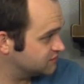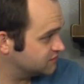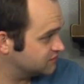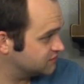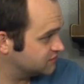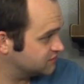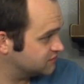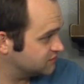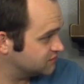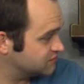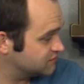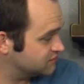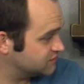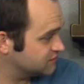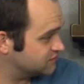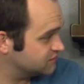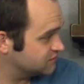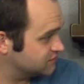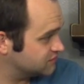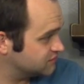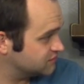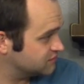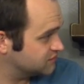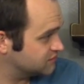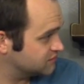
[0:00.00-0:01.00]

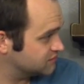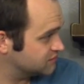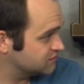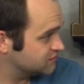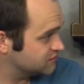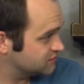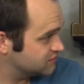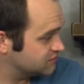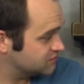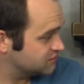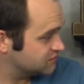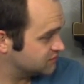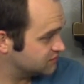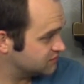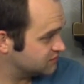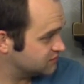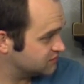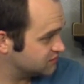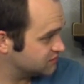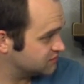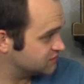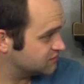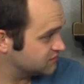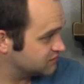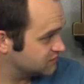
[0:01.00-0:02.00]

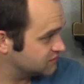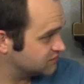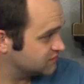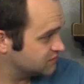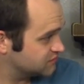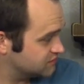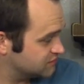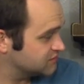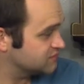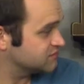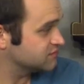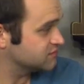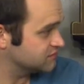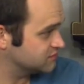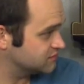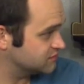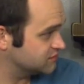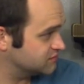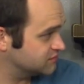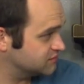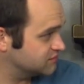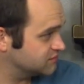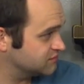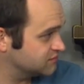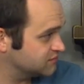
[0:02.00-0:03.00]

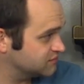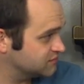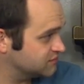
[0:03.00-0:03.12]
No words are spoken by the person on screen.